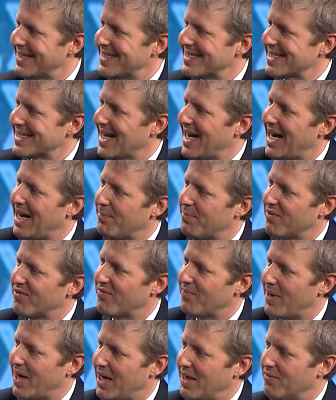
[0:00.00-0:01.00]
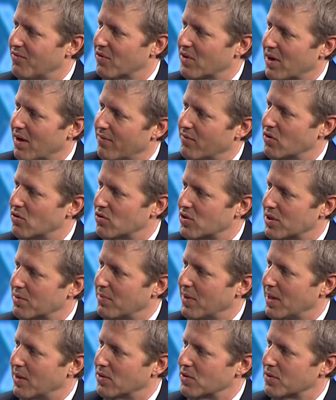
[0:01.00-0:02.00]
is top of mind for governors
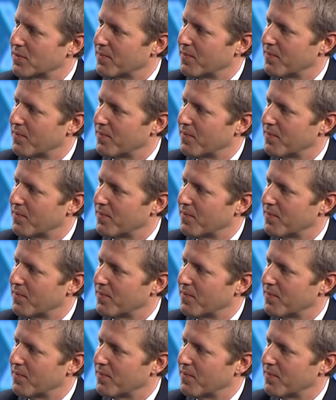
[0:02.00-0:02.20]
and mayors?